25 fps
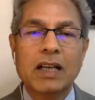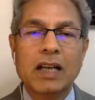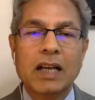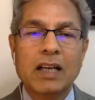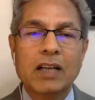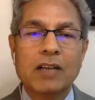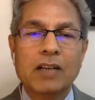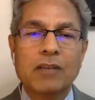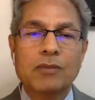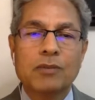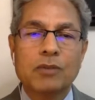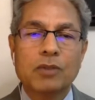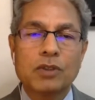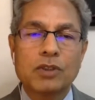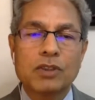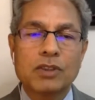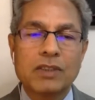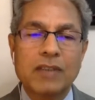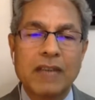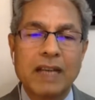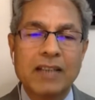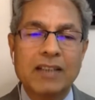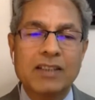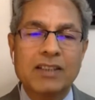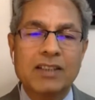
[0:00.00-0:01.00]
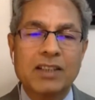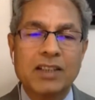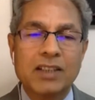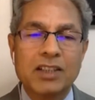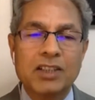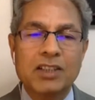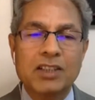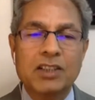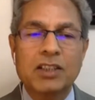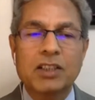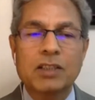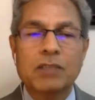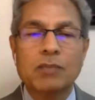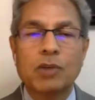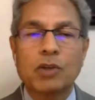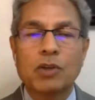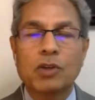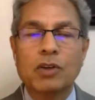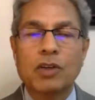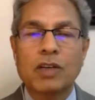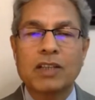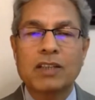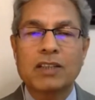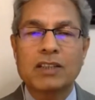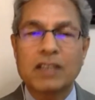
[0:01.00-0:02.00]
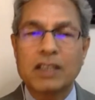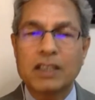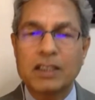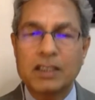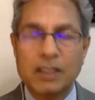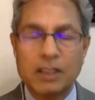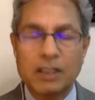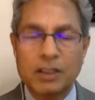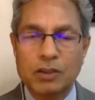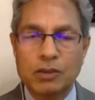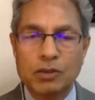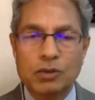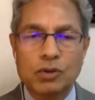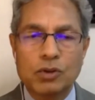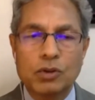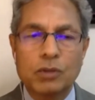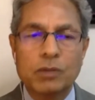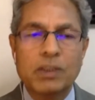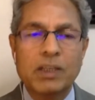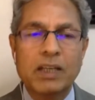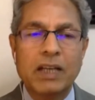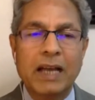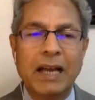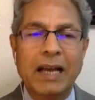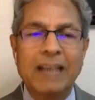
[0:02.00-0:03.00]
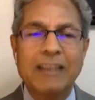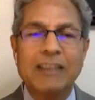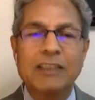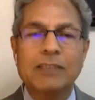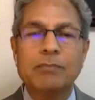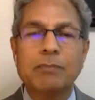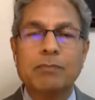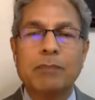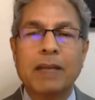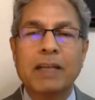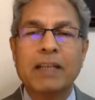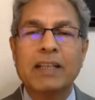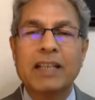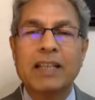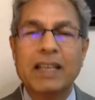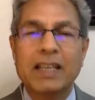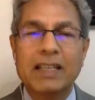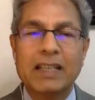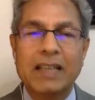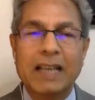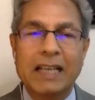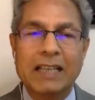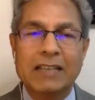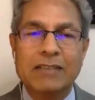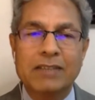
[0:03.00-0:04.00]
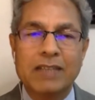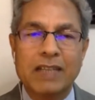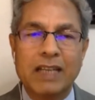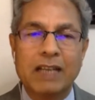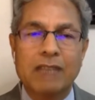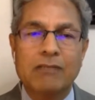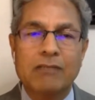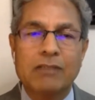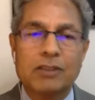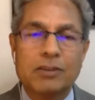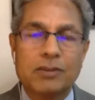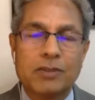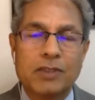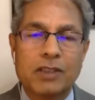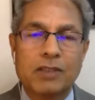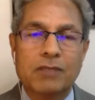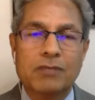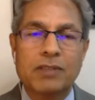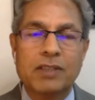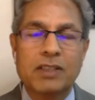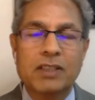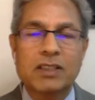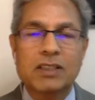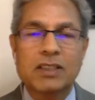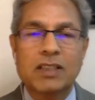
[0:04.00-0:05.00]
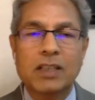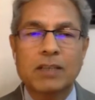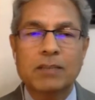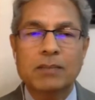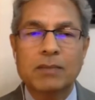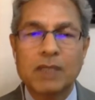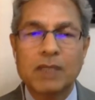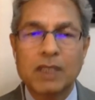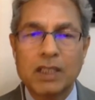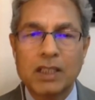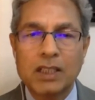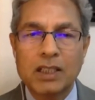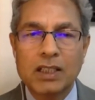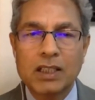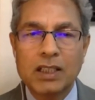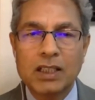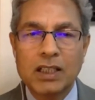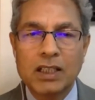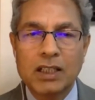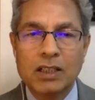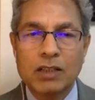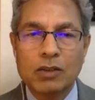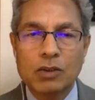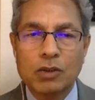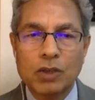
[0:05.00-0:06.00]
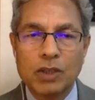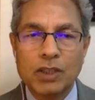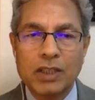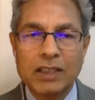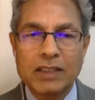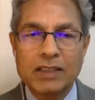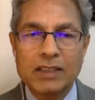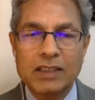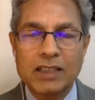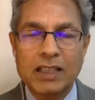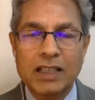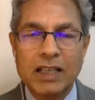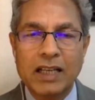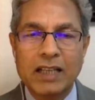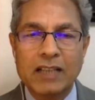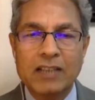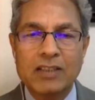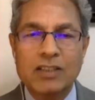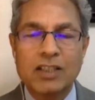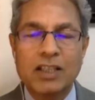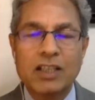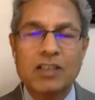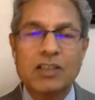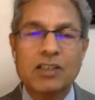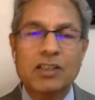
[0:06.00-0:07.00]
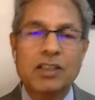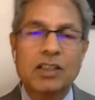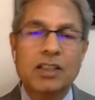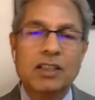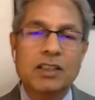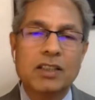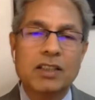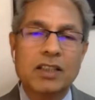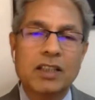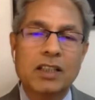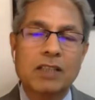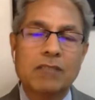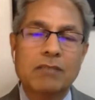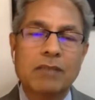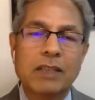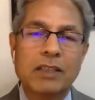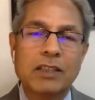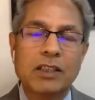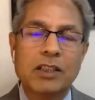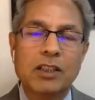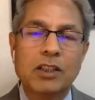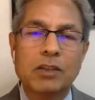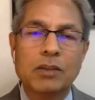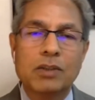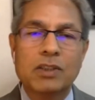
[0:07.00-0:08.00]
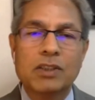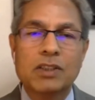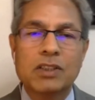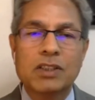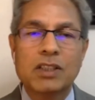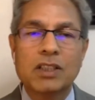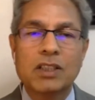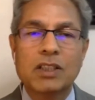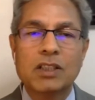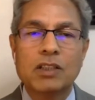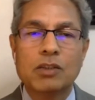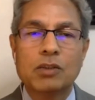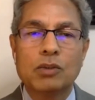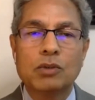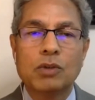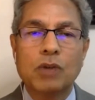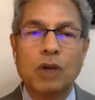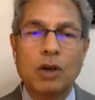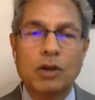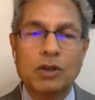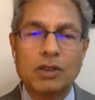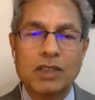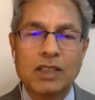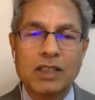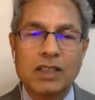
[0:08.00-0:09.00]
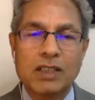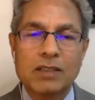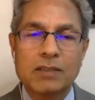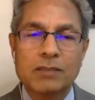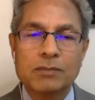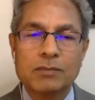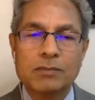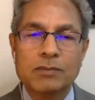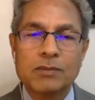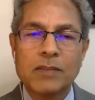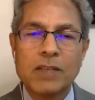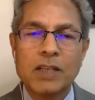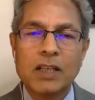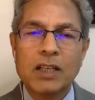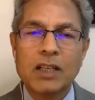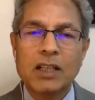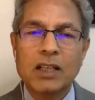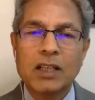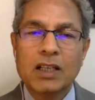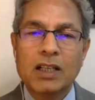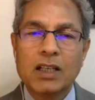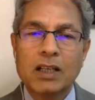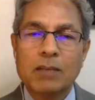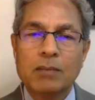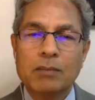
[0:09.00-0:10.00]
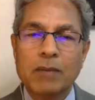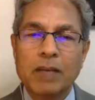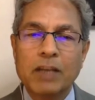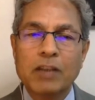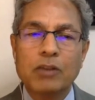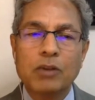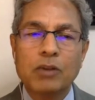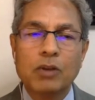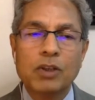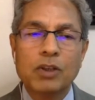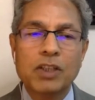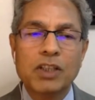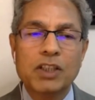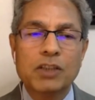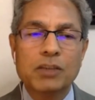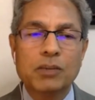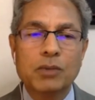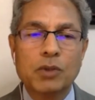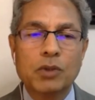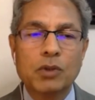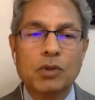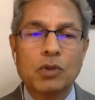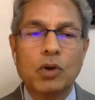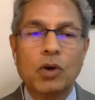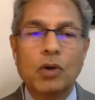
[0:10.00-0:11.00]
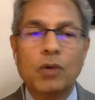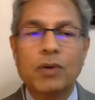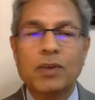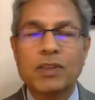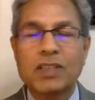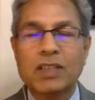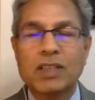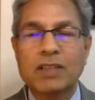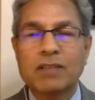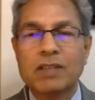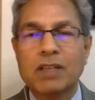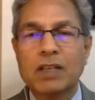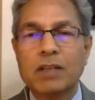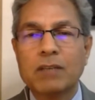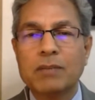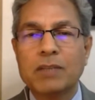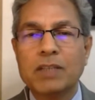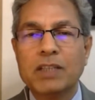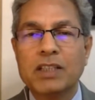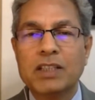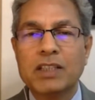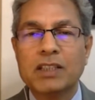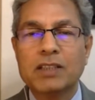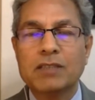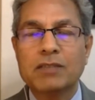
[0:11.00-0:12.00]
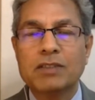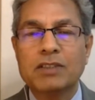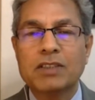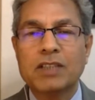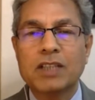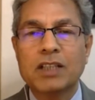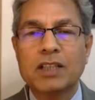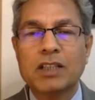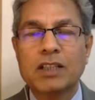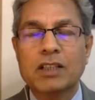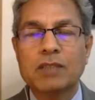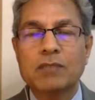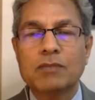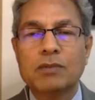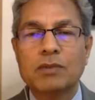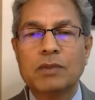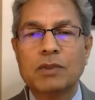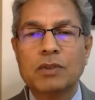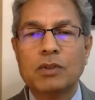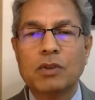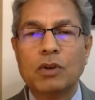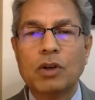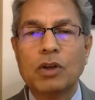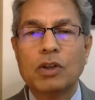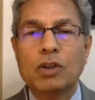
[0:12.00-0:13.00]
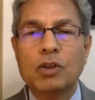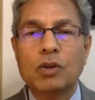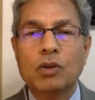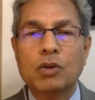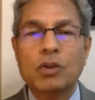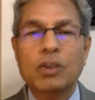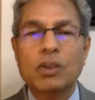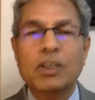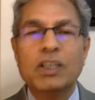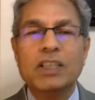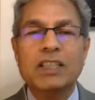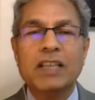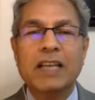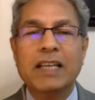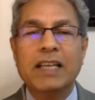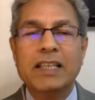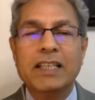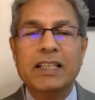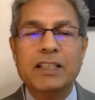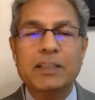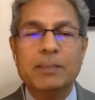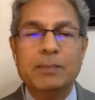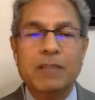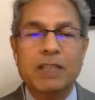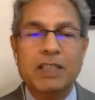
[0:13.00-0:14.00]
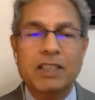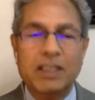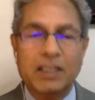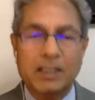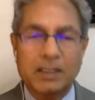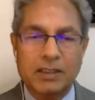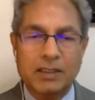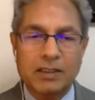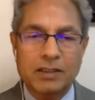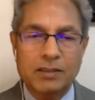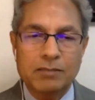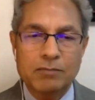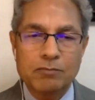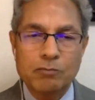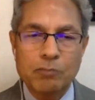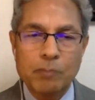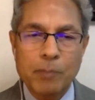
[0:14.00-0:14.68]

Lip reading: And of course, that tradition more or less continues to be as mundane as when I was for the first time going as an exchange teacher in Beijing University in 2000. My colleagues would go for several meetings which are called only Chinese meetings.